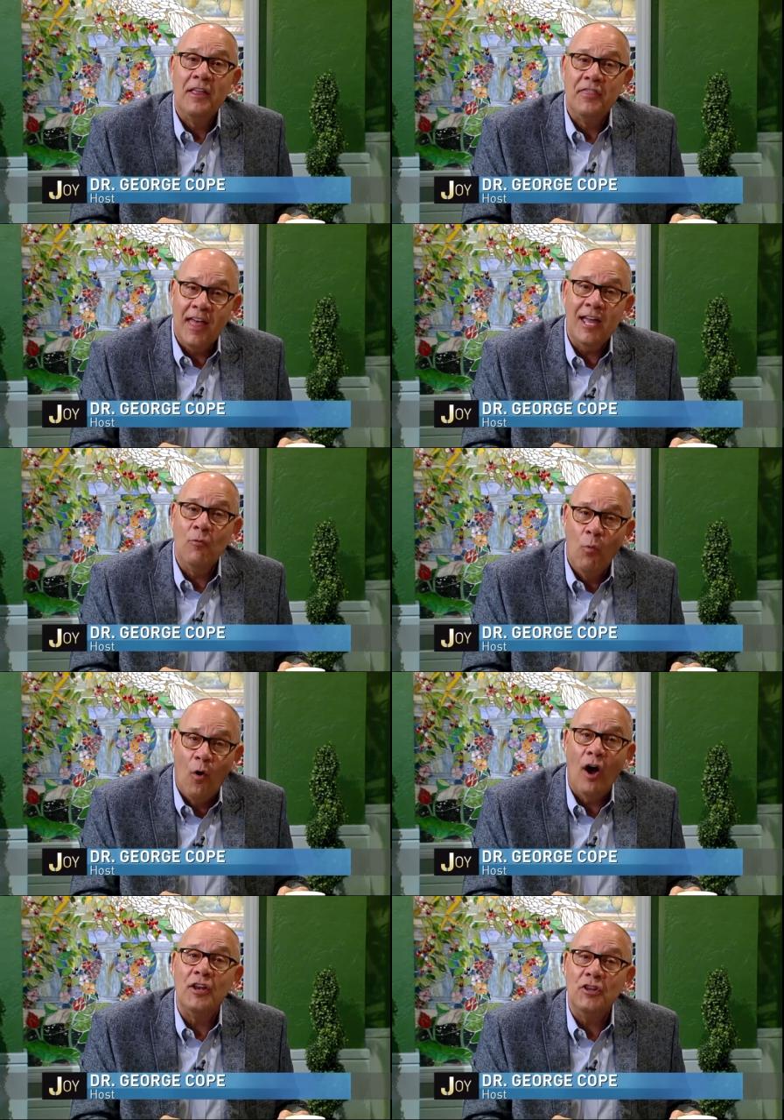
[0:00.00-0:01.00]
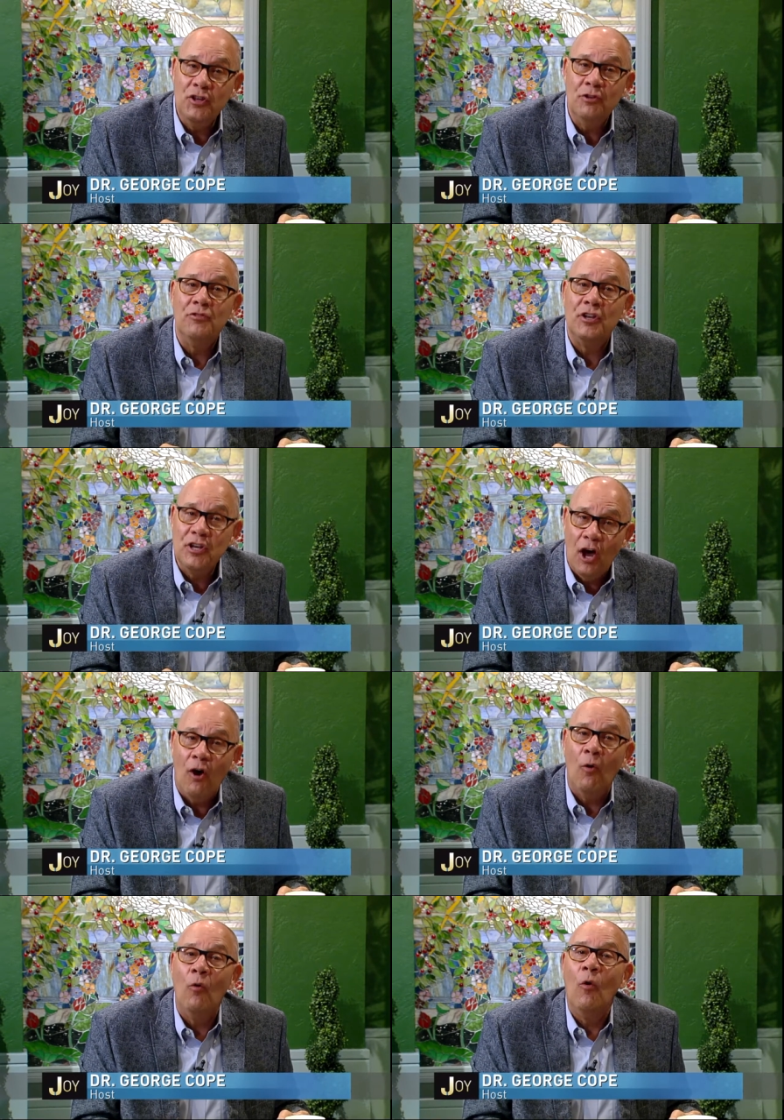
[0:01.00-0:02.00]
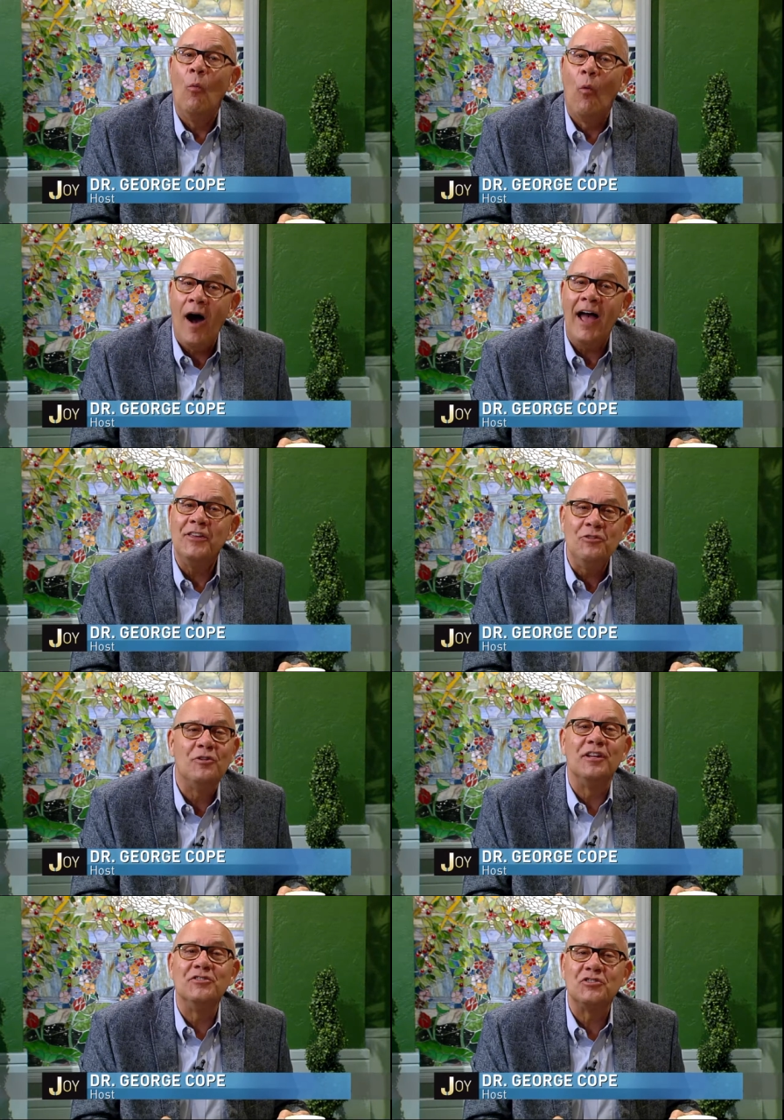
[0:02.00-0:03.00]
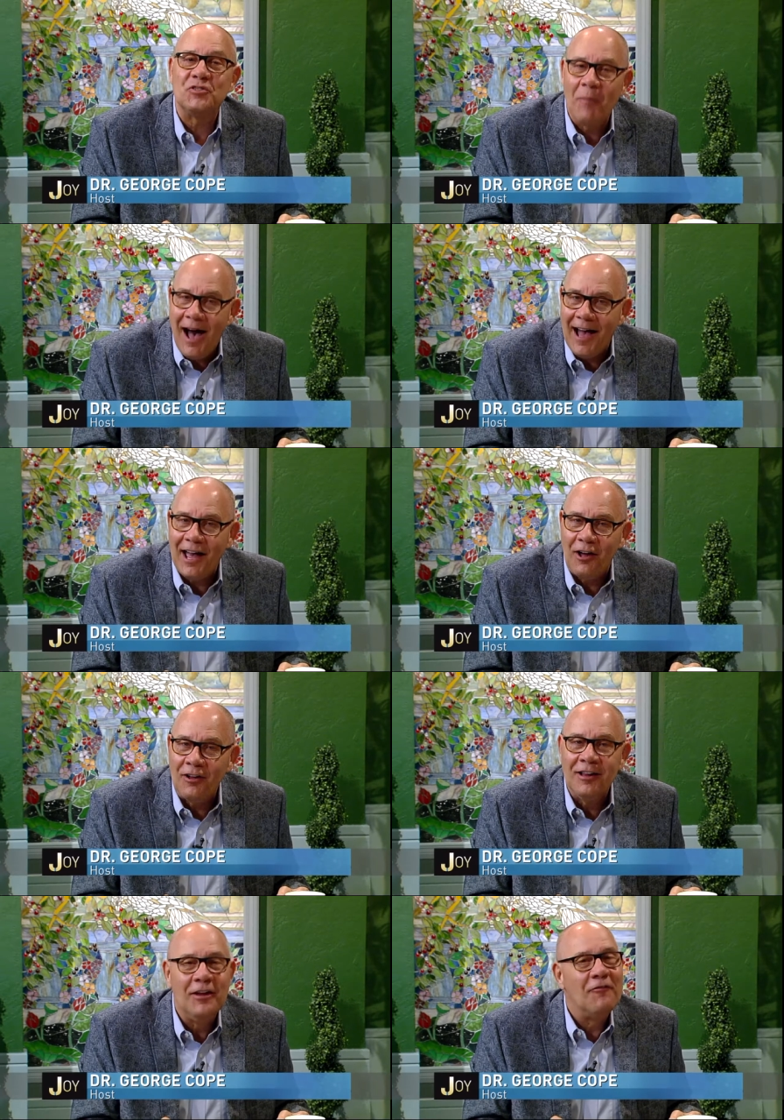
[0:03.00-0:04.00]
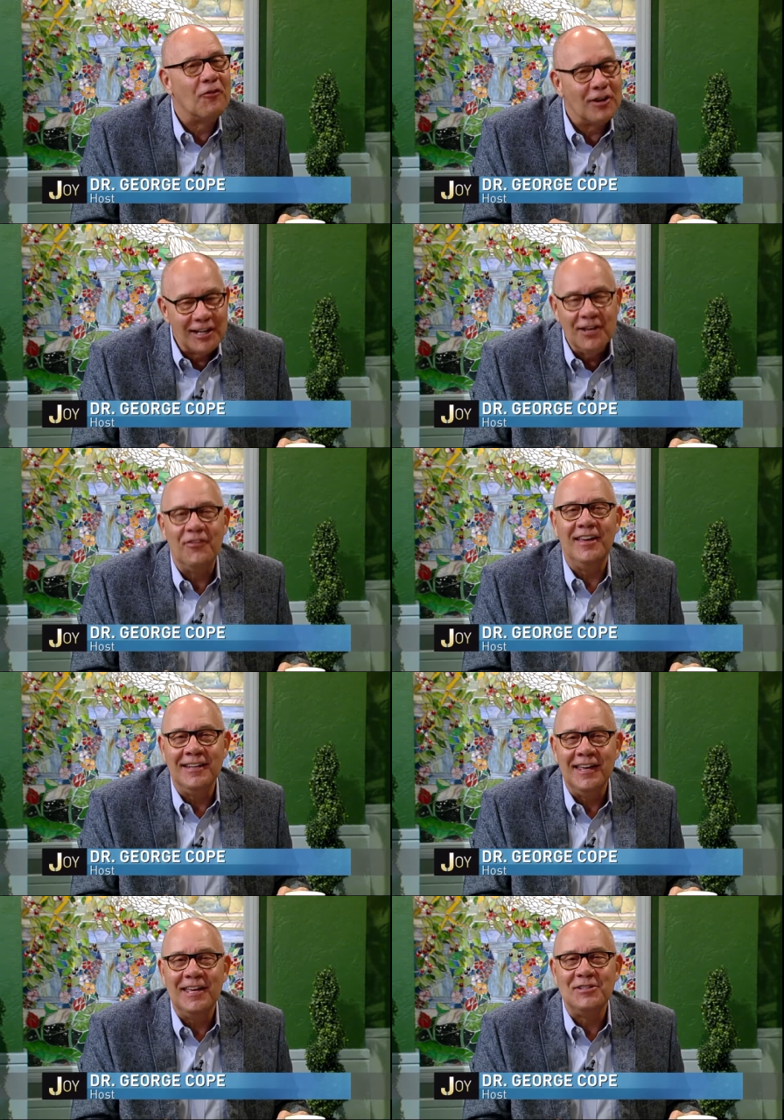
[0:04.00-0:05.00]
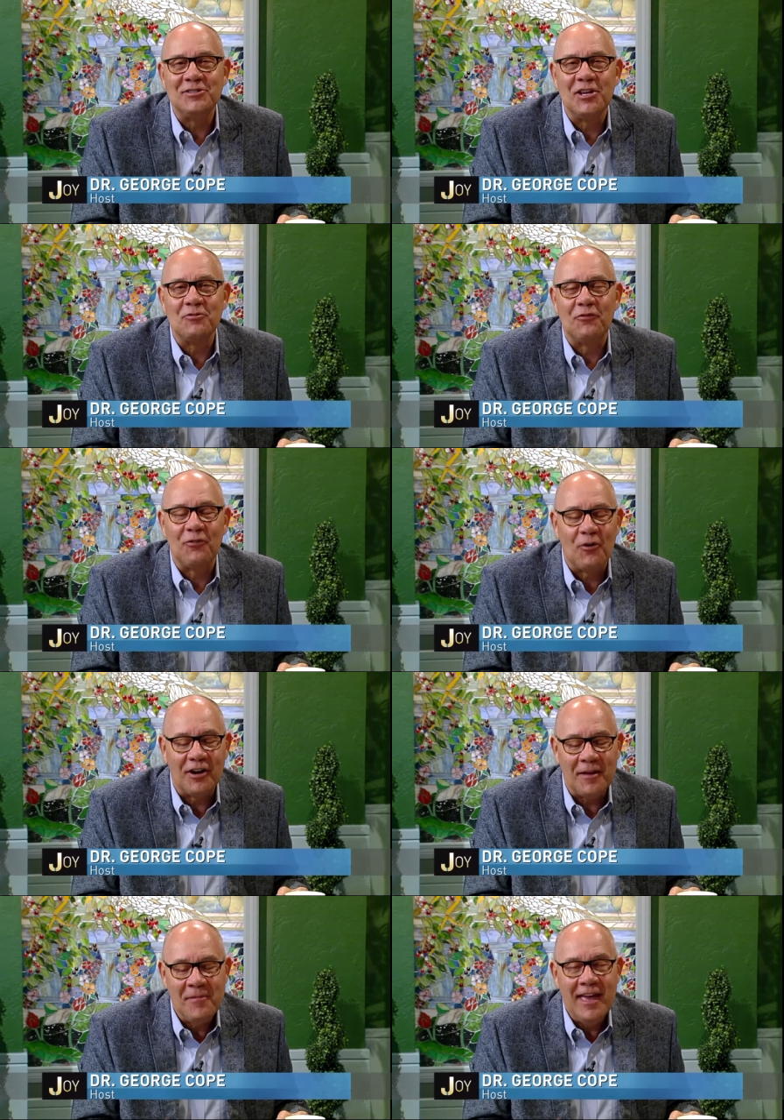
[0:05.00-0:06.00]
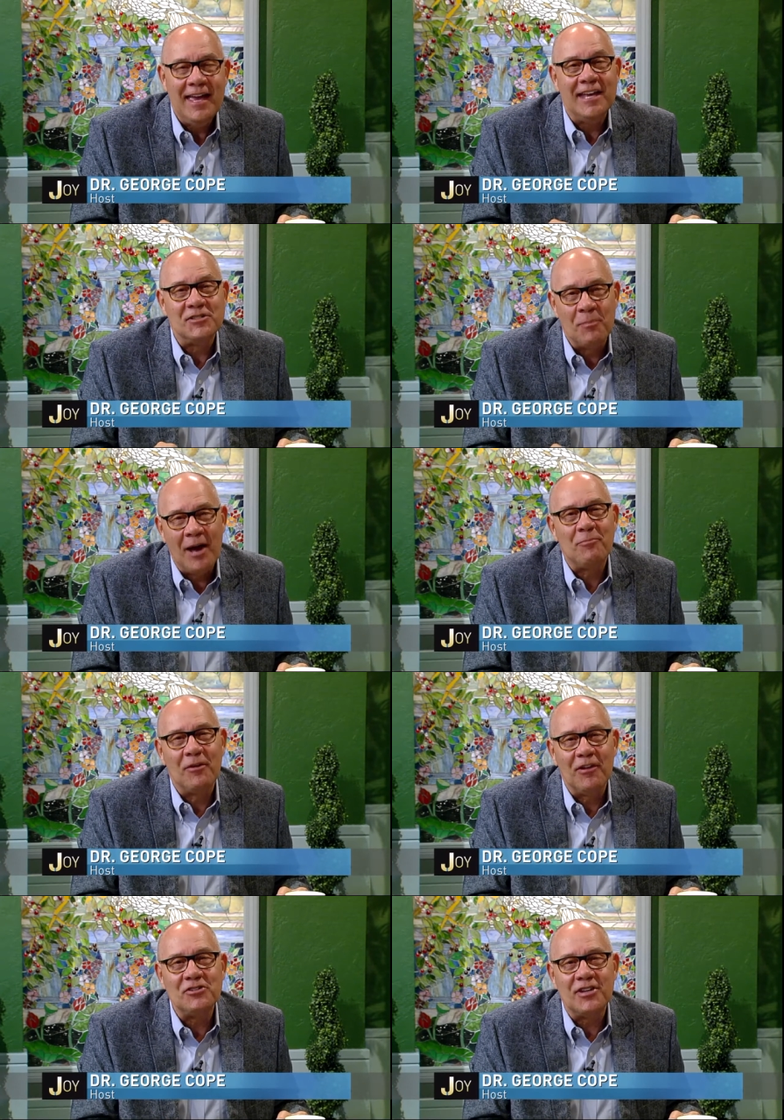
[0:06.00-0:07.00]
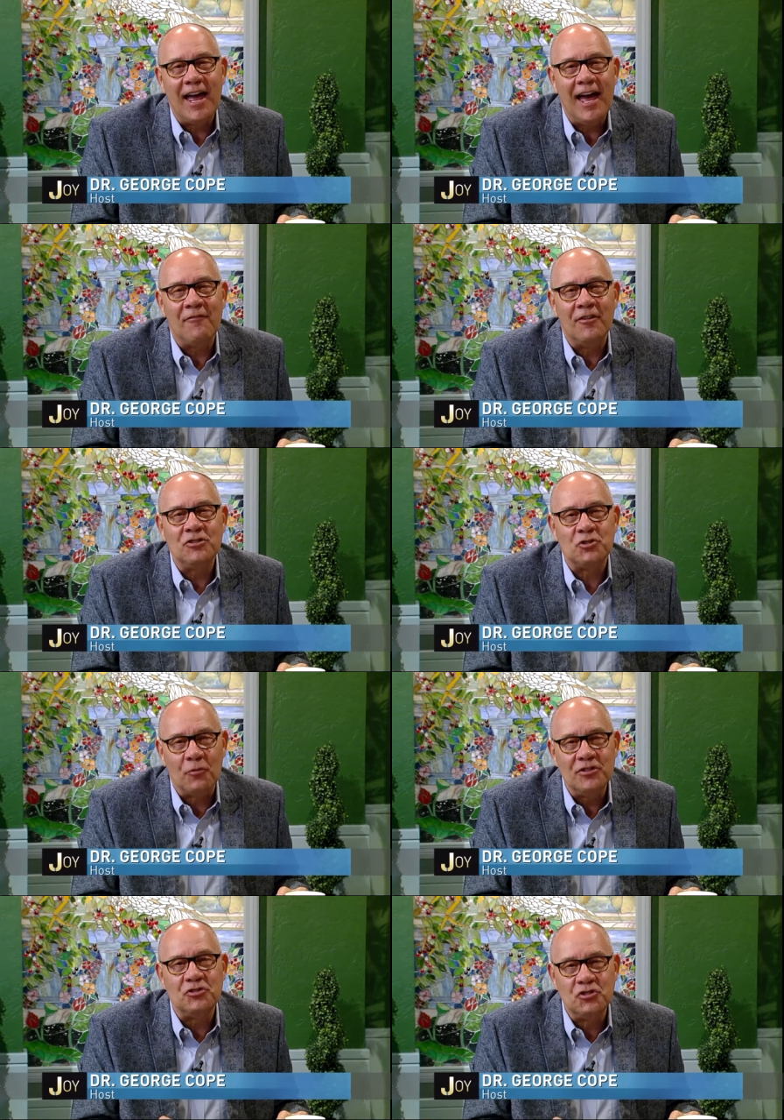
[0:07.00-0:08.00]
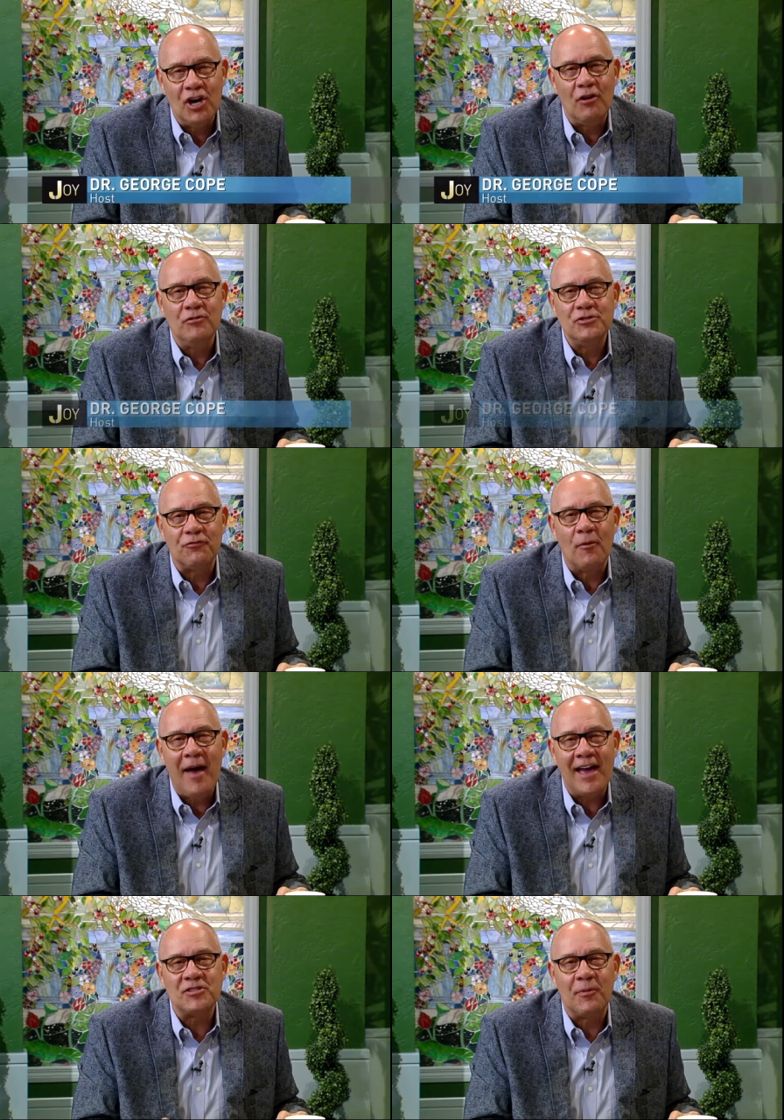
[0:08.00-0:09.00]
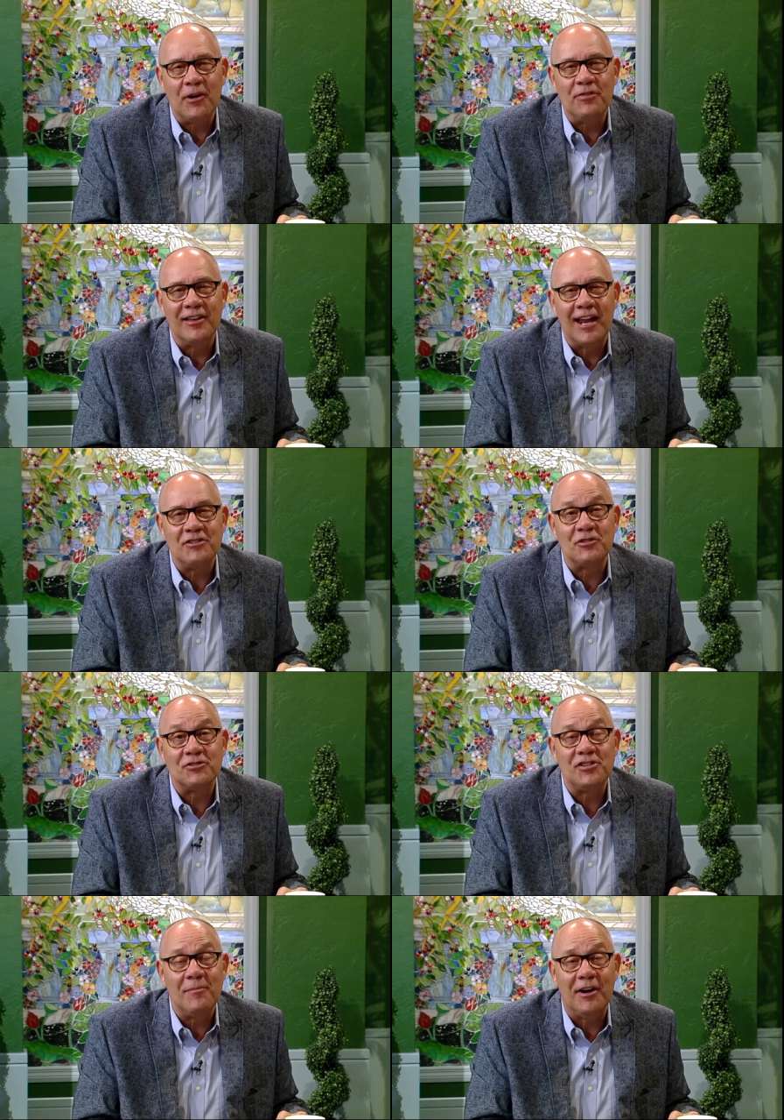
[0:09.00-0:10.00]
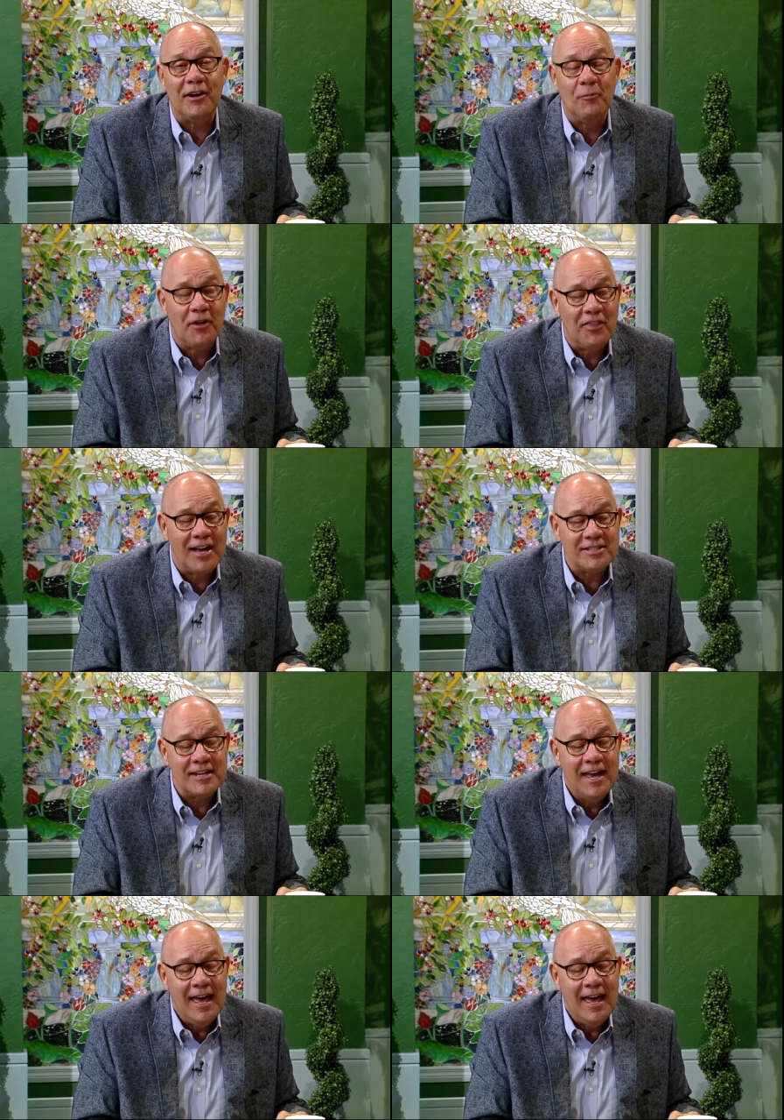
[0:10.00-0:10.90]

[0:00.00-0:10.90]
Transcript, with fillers: They want you to know why you can smile for living in Central Florida. It's my privilege to have Charisse Jones from Asbury Theological Seminary with us.